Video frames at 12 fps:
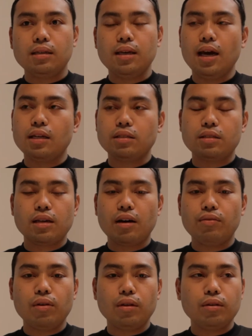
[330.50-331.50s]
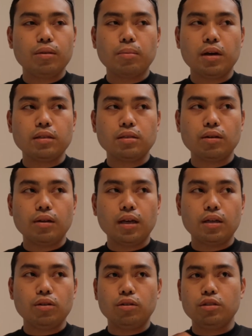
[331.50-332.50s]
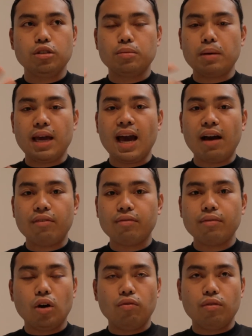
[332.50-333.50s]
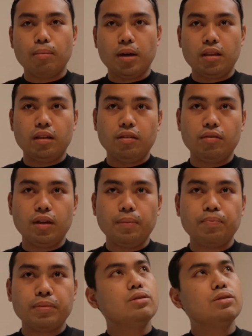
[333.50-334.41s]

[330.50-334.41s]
yeah, it's halfway through the month. So like, you'll just pay half of the monthly fee.